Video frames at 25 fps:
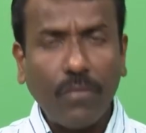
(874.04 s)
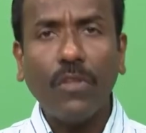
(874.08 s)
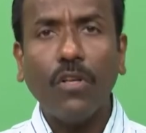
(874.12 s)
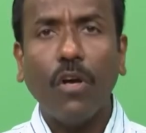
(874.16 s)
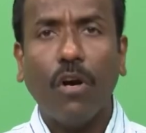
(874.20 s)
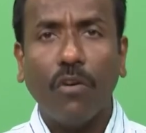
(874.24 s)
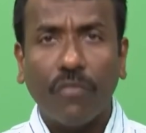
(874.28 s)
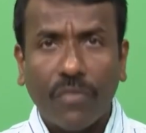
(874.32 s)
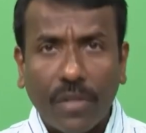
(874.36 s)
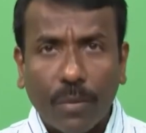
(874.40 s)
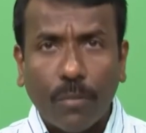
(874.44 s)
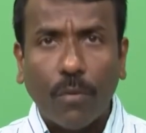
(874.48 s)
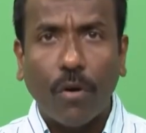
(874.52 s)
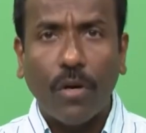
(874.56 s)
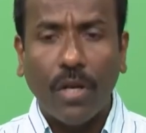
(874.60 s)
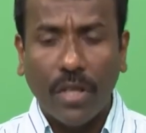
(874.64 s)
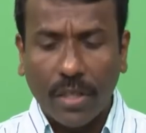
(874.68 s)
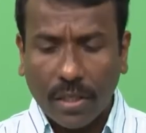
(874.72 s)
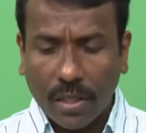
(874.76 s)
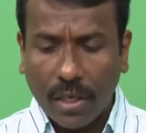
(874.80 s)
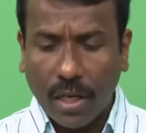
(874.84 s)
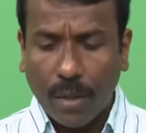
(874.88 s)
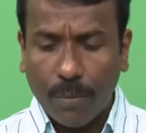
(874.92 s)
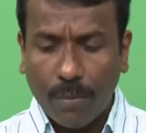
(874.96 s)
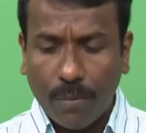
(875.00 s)
of the
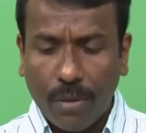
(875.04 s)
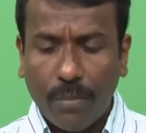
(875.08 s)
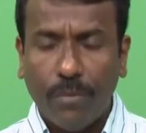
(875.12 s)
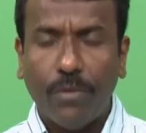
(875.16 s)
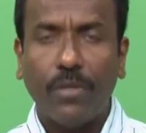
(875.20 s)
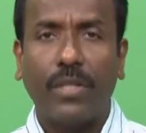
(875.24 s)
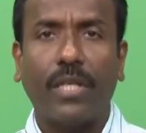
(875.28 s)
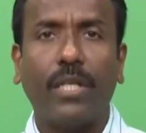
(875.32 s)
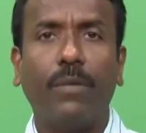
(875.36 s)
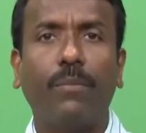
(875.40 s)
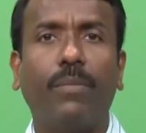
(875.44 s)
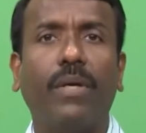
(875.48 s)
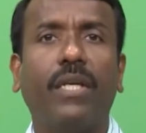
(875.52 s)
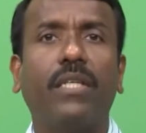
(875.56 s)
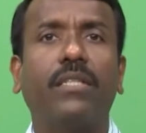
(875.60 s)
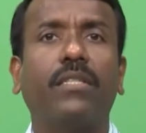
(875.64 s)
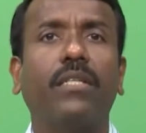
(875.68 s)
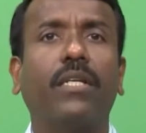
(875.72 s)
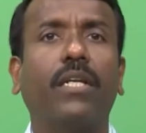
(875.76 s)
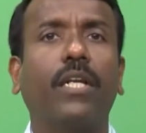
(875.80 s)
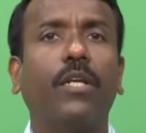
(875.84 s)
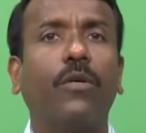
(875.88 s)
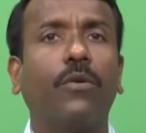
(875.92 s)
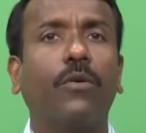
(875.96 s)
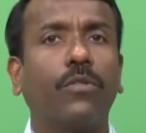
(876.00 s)
molecular beam you can
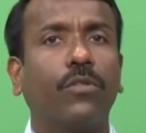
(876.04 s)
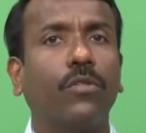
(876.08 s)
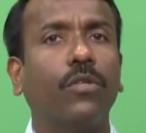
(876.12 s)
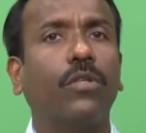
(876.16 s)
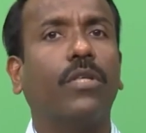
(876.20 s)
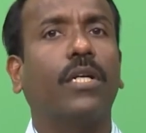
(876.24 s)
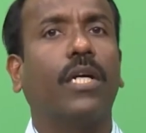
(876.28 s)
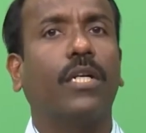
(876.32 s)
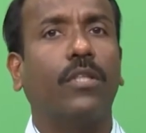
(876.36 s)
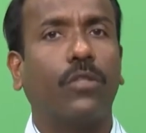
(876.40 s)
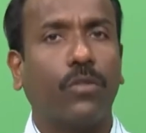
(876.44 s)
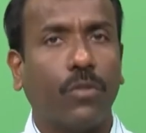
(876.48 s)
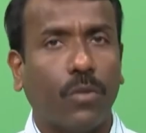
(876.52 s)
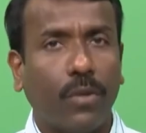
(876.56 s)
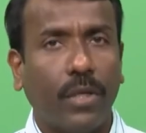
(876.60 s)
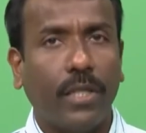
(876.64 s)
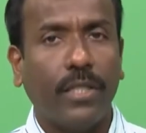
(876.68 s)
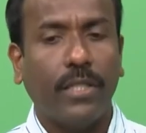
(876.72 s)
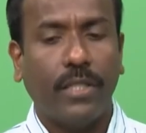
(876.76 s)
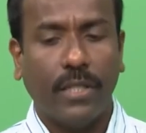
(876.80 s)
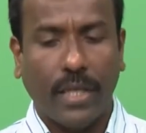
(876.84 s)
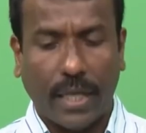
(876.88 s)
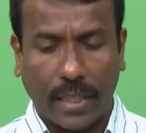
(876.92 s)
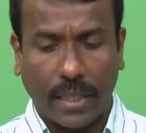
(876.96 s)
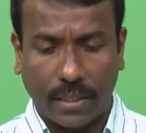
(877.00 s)
basically also control
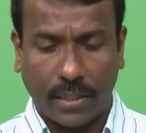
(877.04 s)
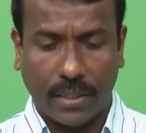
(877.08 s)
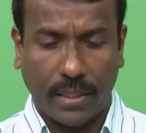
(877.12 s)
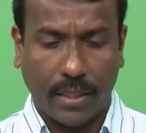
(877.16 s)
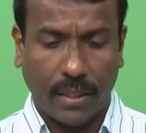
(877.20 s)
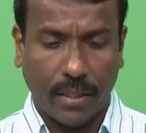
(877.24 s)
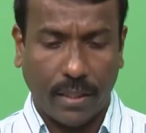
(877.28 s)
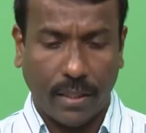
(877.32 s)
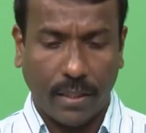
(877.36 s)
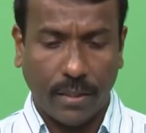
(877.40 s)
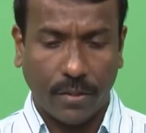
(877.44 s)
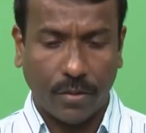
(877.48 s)
it externally.